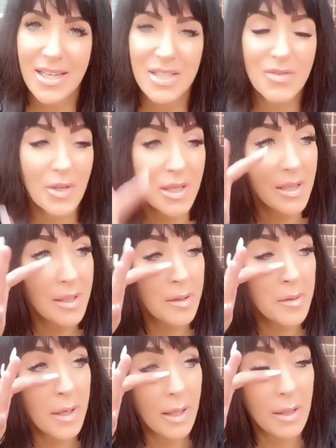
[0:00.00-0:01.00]
it's very
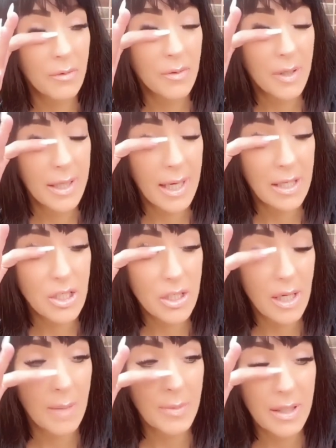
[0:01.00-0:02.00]
clear that I have catch,
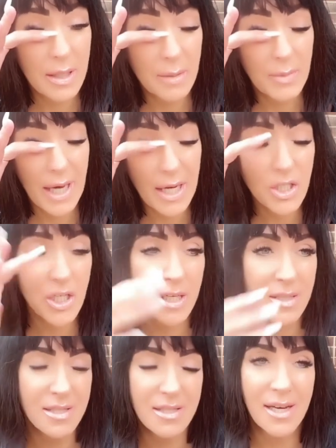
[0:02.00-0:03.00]
I mean, I'm
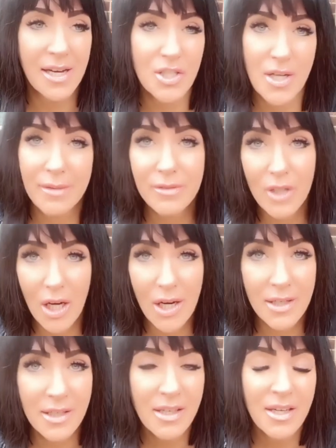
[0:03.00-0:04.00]
catching slash have
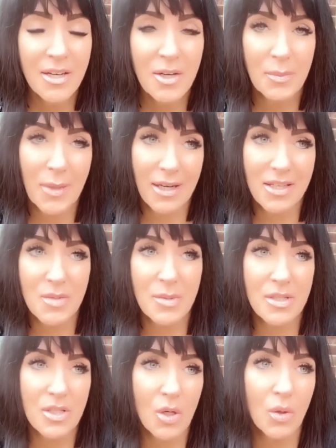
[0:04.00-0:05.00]
caught my
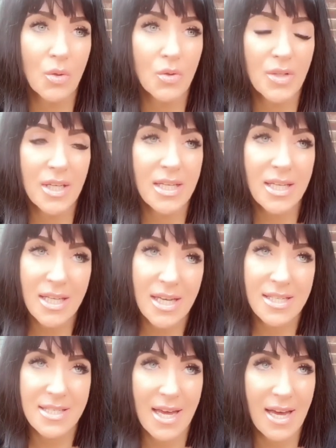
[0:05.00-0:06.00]
husband's cold that he
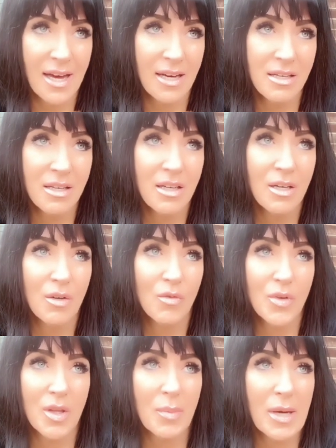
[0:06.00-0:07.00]
has had
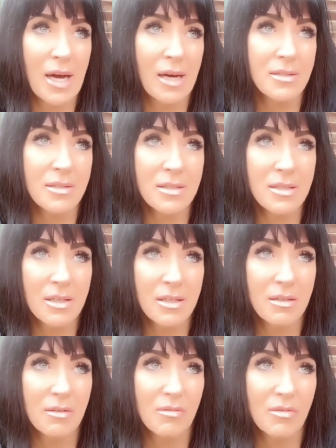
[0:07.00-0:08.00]
for the past
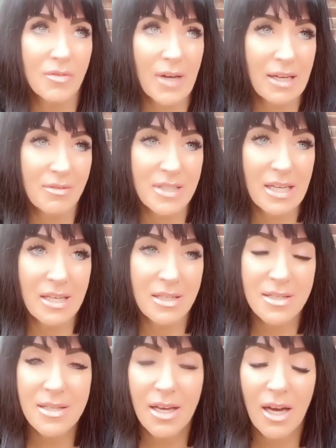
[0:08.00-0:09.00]
five
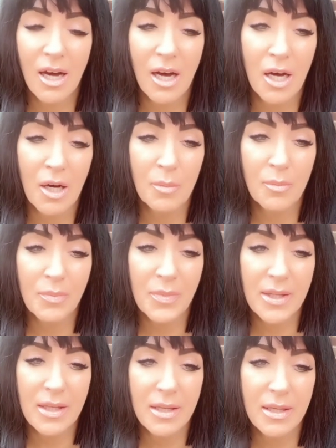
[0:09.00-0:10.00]
days. Um,
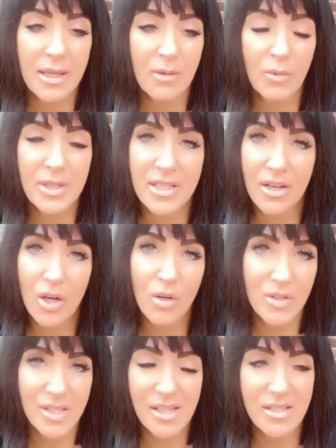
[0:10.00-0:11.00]
he, we did a
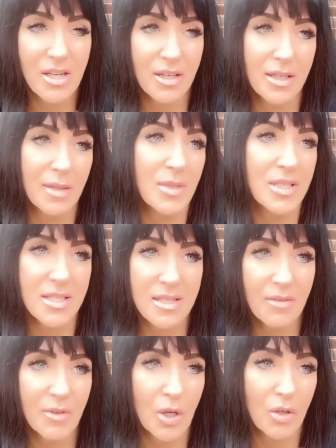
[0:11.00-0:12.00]
COVID test on him. He
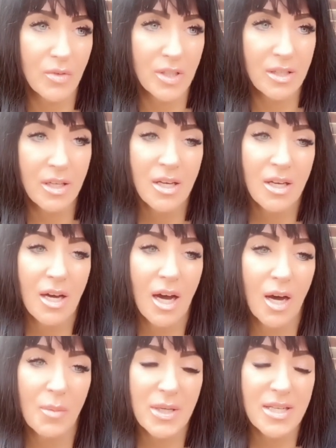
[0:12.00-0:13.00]
doesn't have COVID,
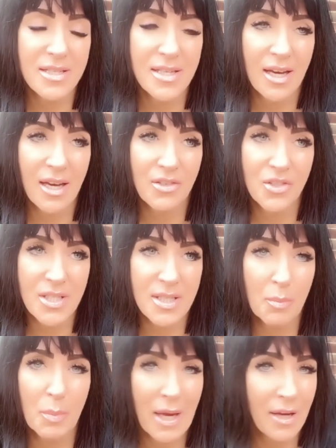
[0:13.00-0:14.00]
uh, but he's had
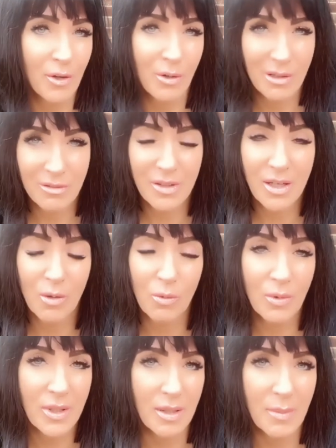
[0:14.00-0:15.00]
just a banger of a
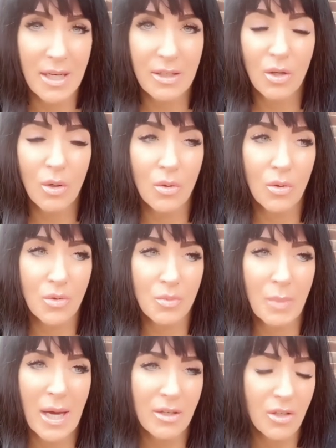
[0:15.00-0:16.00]
really bad
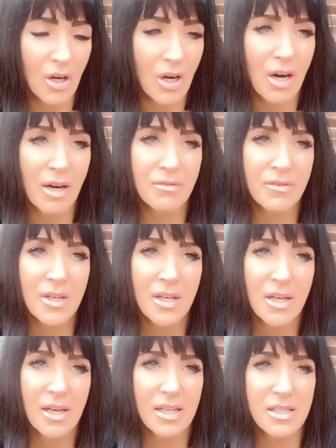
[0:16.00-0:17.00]
cold, bad cough,
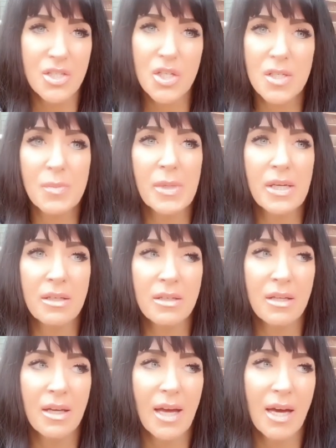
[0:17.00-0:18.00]
and has just
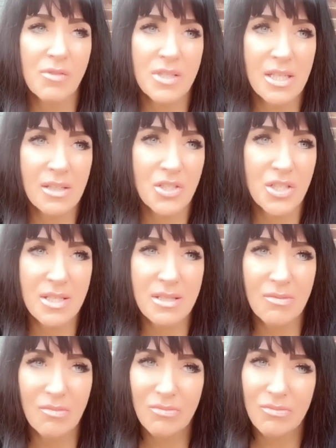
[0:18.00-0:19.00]
been having to just